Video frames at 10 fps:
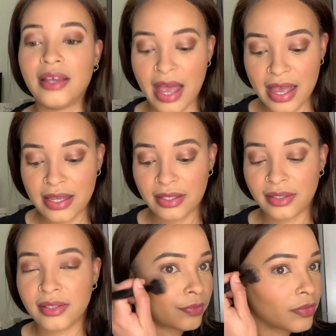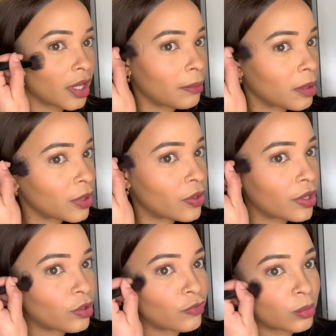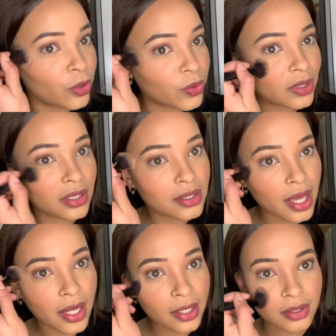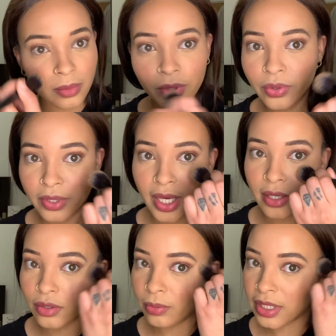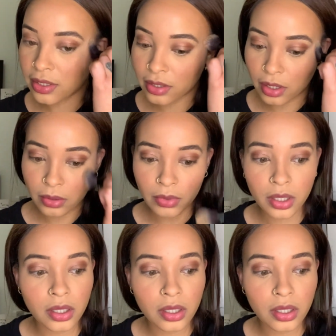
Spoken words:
And I may be going overboard with this highlighter, but who cares? Nobody's seeing me.